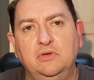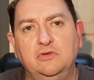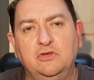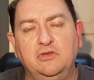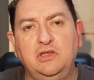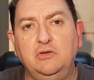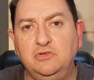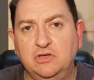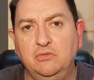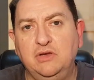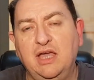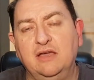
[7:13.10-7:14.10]
so that you
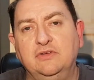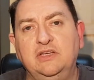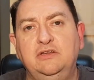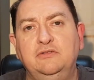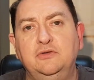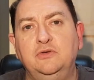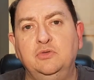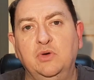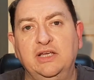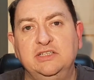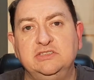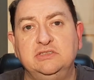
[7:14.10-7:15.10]
don't have any food
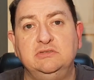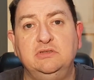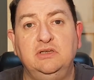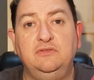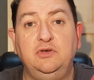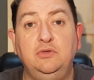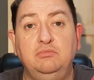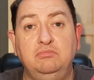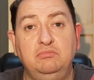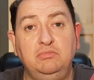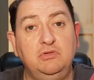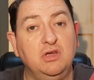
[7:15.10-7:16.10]
waste. If you
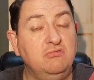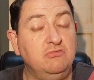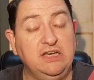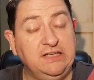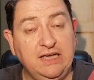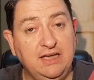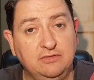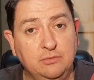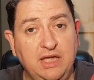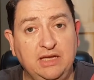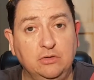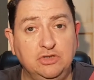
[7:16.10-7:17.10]
don't really care for
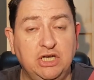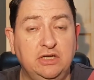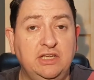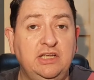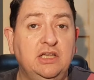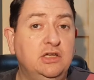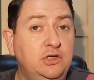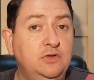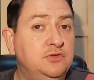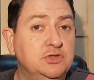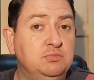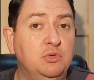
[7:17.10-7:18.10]
mango chutney,
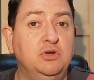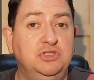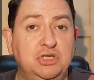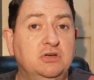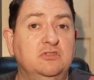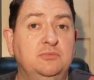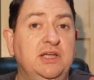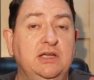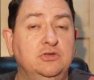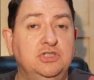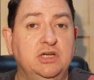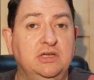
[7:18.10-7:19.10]
you've just bought a jar of
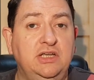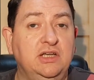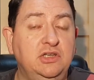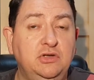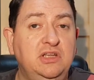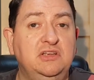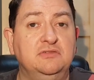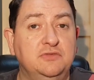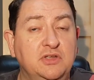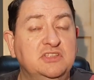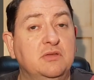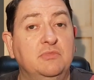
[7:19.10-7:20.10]
mango chutney and you need to
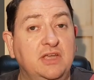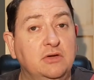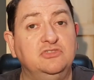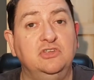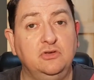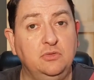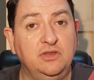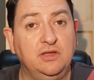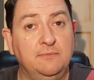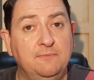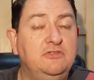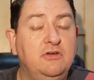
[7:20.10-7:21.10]
find something else to do with it.
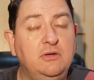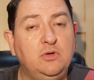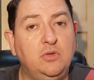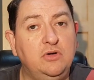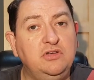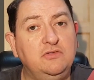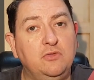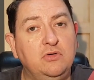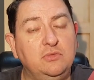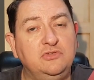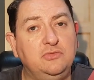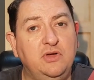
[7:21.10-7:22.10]
The time quoted for
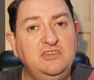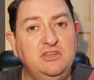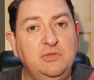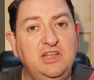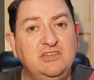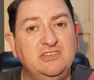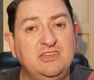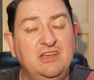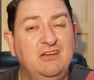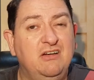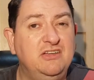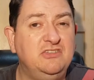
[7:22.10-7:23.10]
it was 20 minutes.
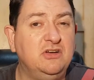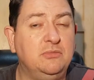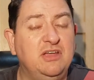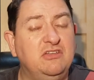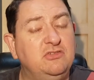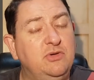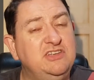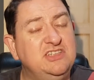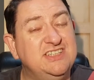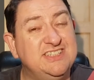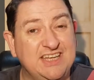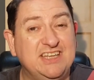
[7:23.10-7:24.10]
I took about
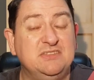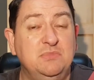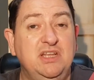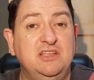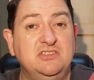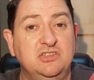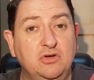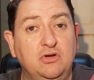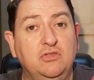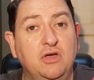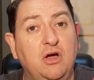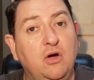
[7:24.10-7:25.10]
26 minutes to
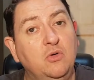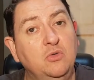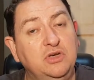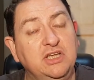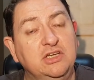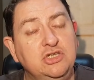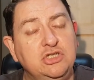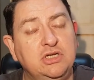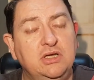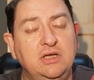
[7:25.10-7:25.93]
cook the whole dish